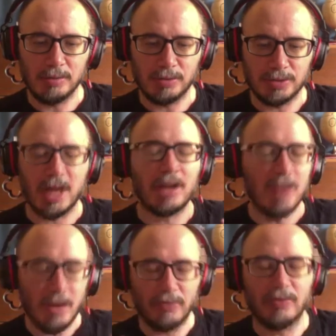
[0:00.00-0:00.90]
there's not
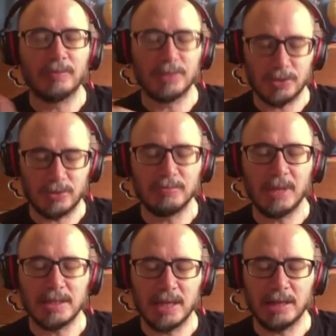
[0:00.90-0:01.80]
enough of them to sort of
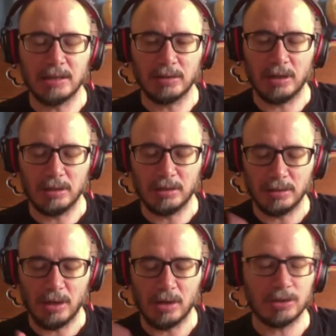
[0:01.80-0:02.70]
maintain a
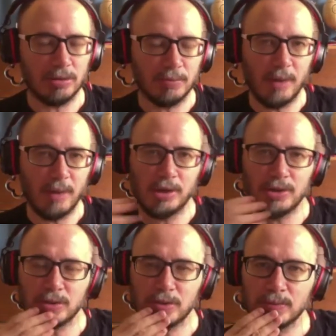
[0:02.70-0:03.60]
long-term population?